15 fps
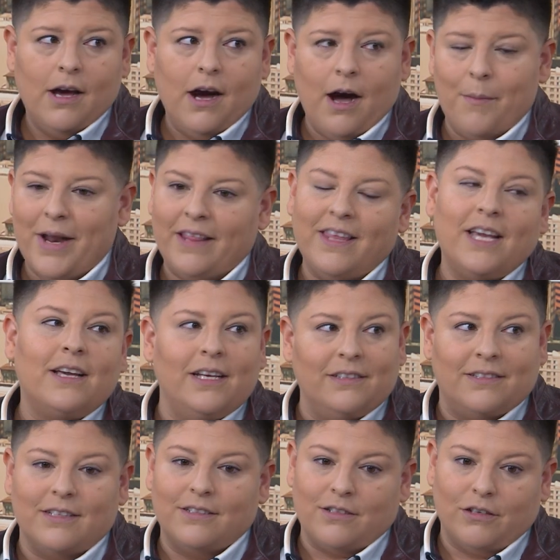I think
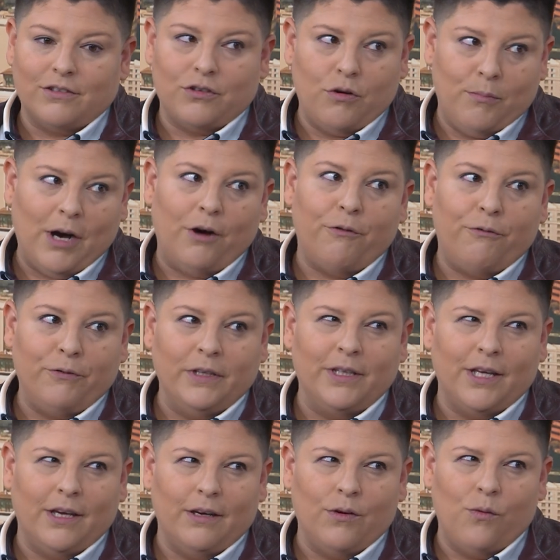it's also about
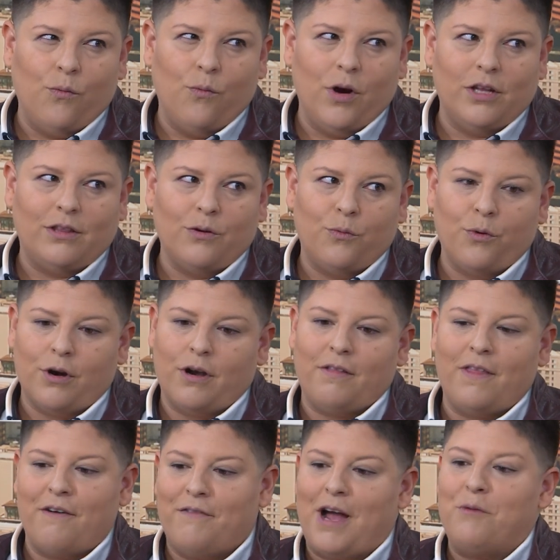feeling what the word
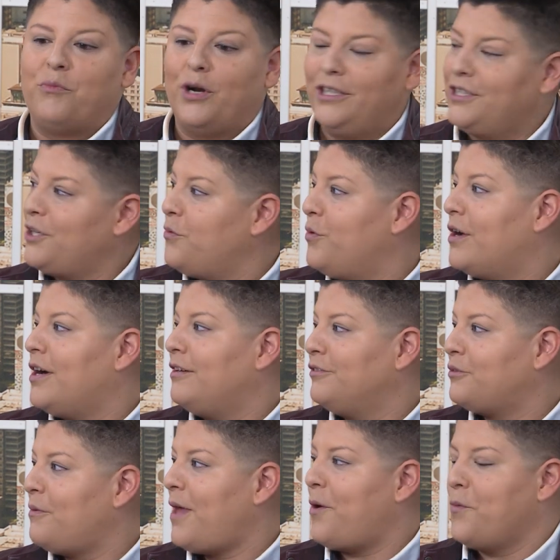and that vibration, what
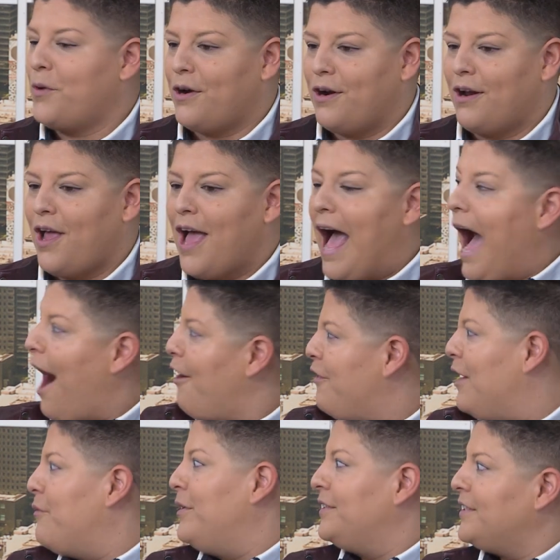comes from that word, mm-hmm. how
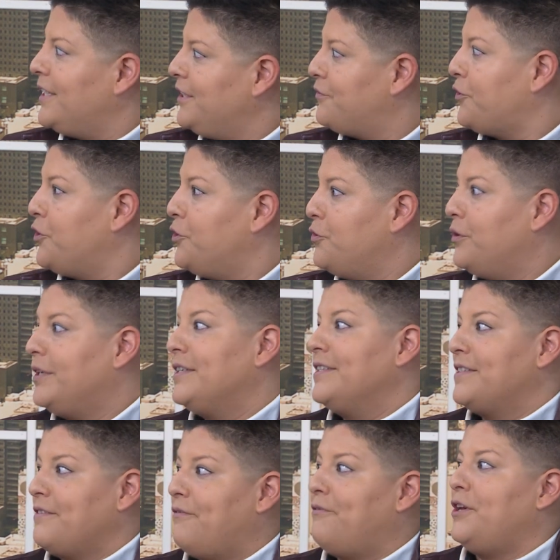that resonates for you, and
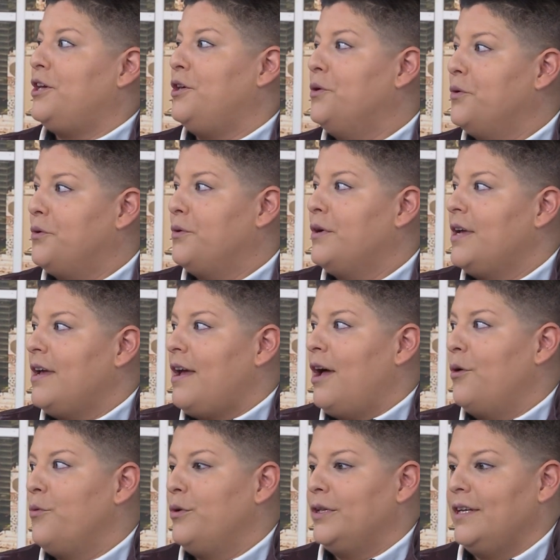does it fit you?
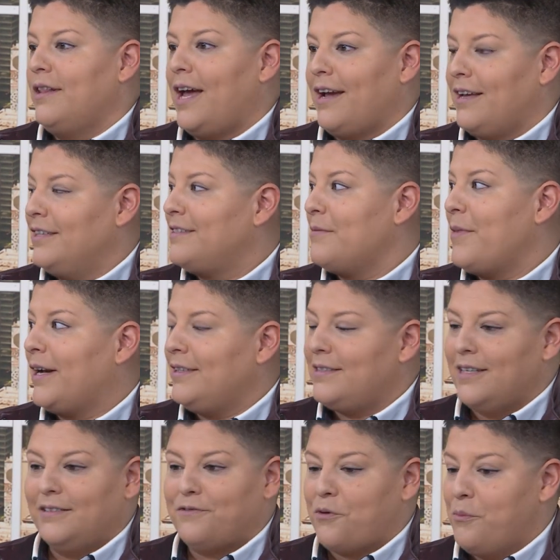And really, like,
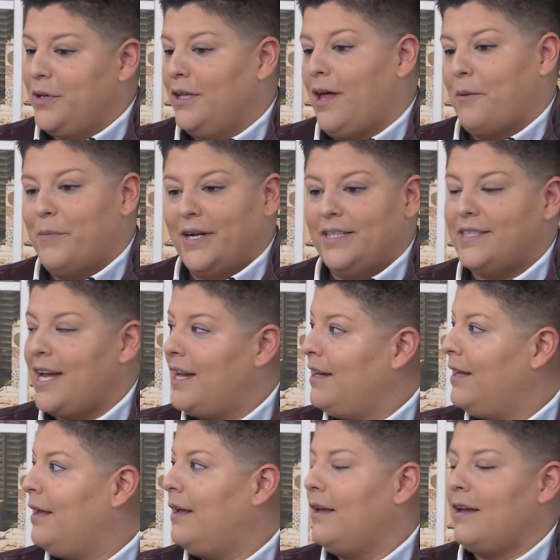it's for me, like,
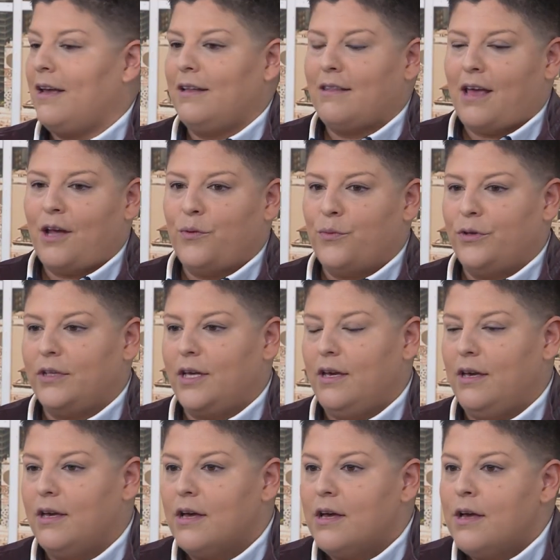meditating and, like,
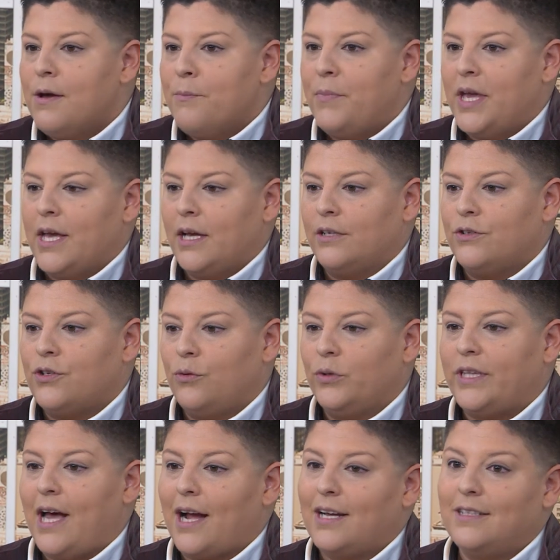really being in tune
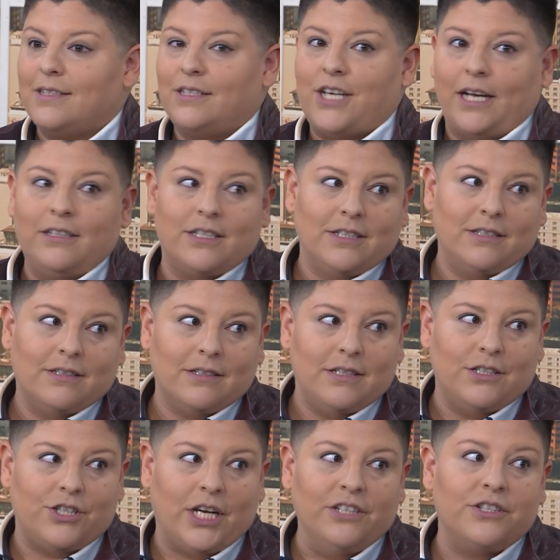with that, because it changes.
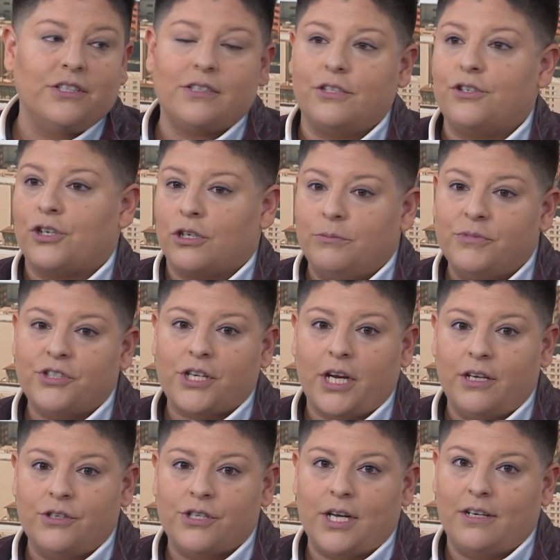It changes, and terms
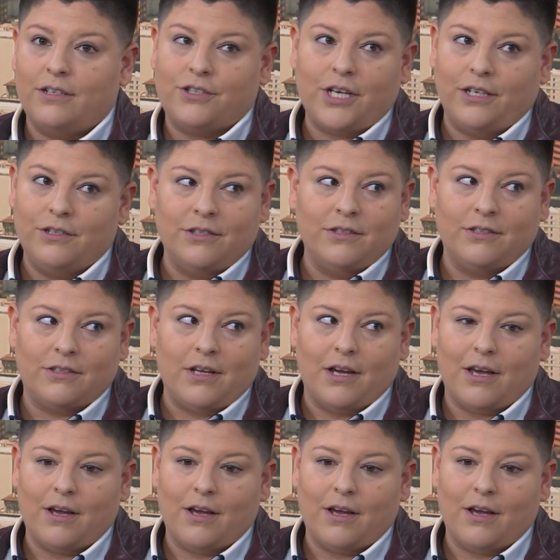change, and it changes, like...